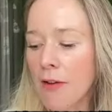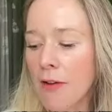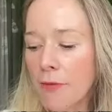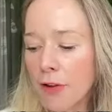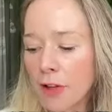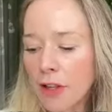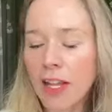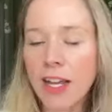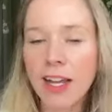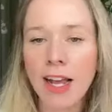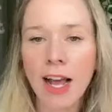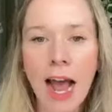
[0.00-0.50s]
I
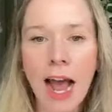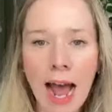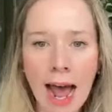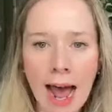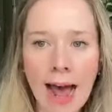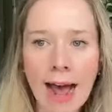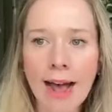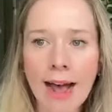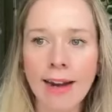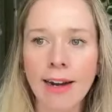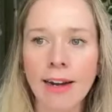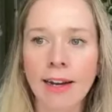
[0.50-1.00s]
felt like I
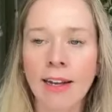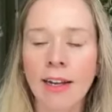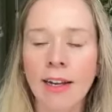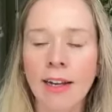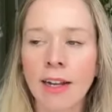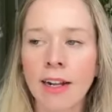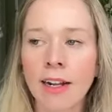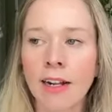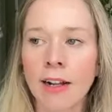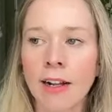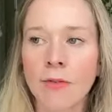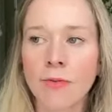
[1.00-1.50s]
had
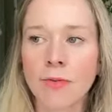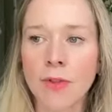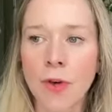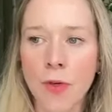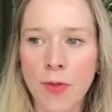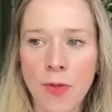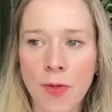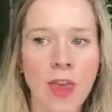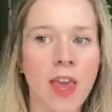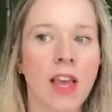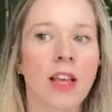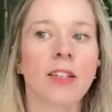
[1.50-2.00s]
the
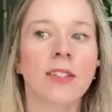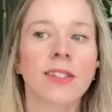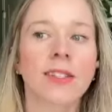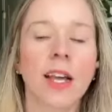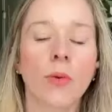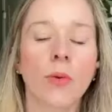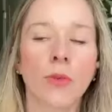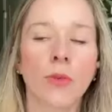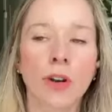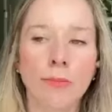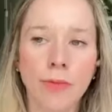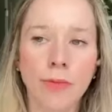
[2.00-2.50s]
things
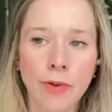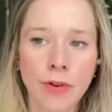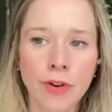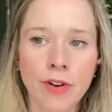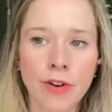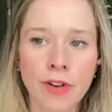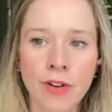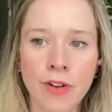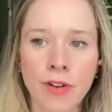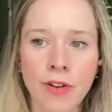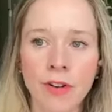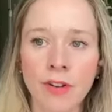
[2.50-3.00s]
that were
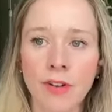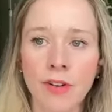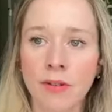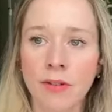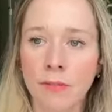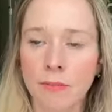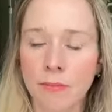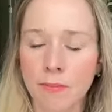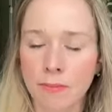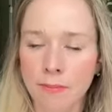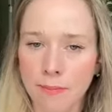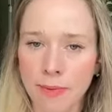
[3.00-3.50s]
important
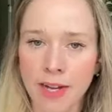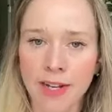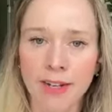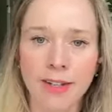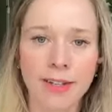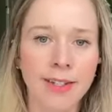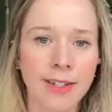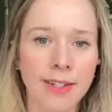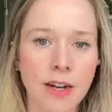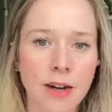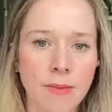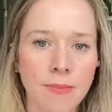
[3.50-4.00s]

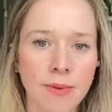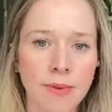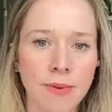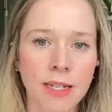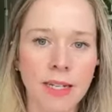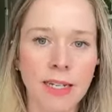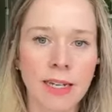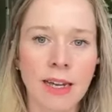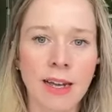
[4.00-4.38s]
buttoned up.